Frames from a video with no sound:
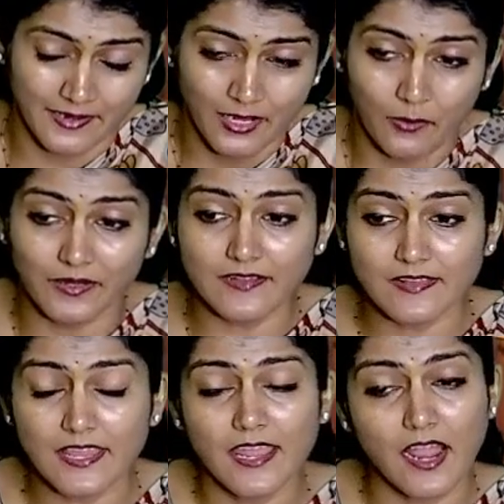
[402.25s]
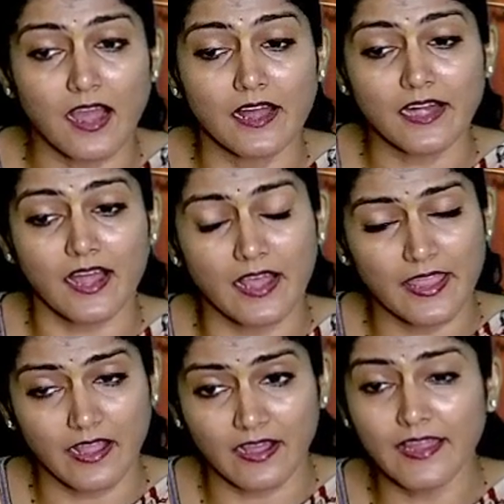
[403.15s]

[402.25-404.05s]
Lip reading: What is ERII?